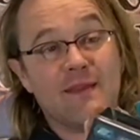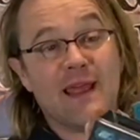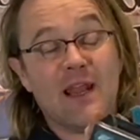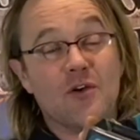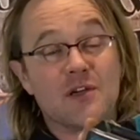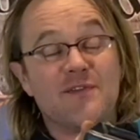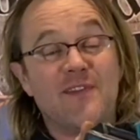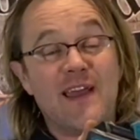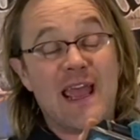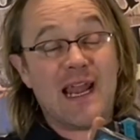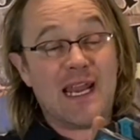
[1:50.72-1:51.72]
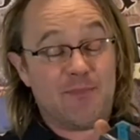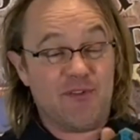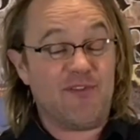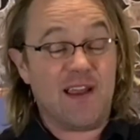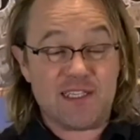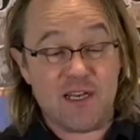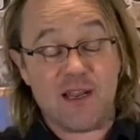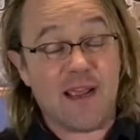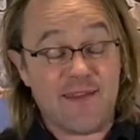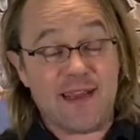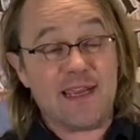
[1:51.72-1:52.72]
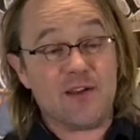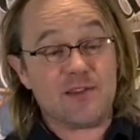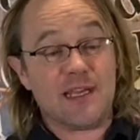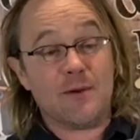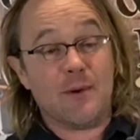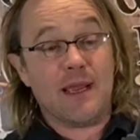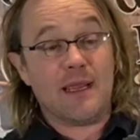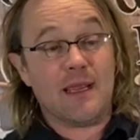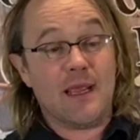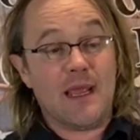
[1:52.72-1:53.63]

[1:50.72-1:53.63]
that looks fairly professional. I think it does anyway.